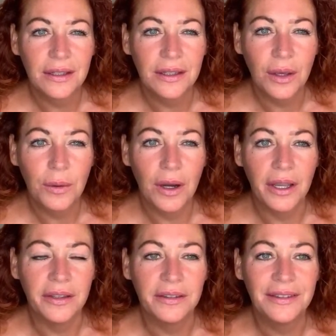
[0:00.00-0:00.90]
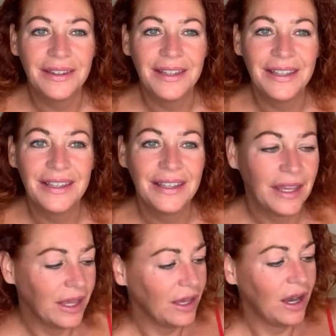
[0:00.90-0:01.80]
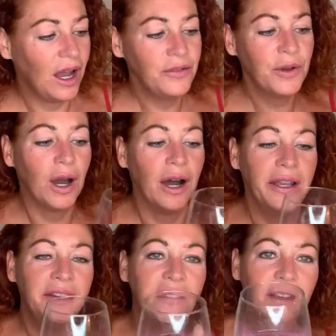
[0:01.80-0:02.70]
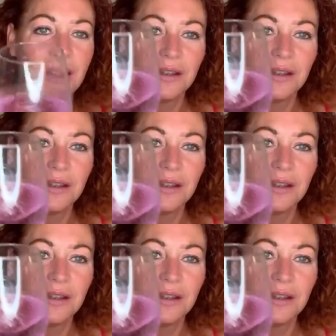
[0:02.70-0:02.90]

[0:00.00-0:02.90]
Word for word: no ice. I've got ice.